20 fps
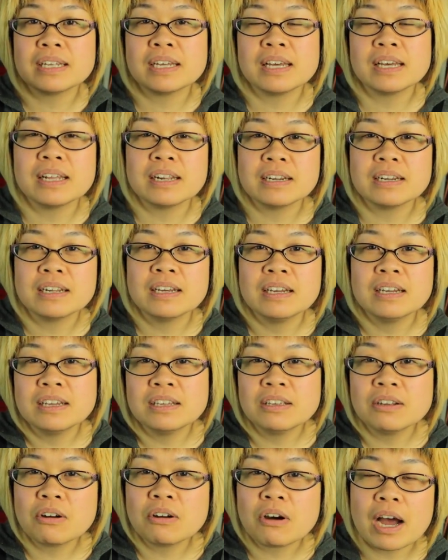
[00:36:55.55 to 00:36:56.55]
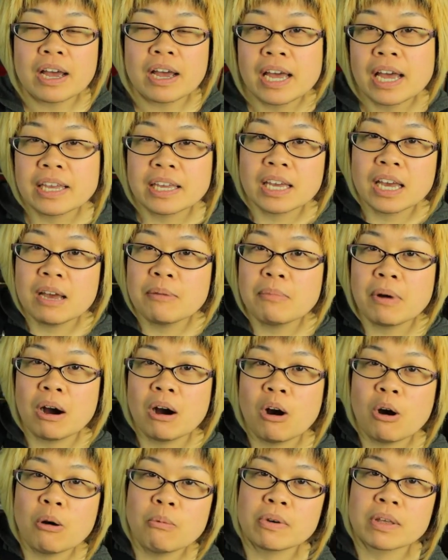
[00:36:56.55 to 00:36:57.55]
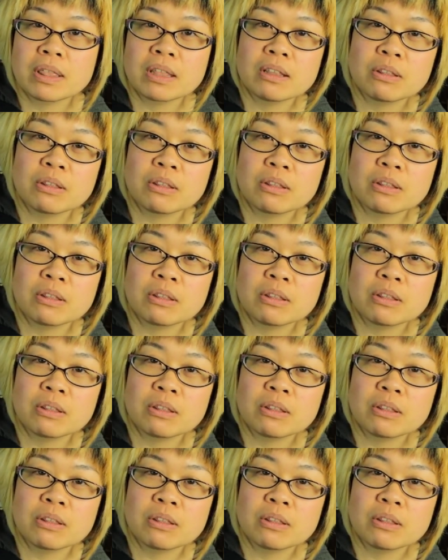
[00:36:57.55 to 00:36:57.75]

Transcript: And, you know, I came home with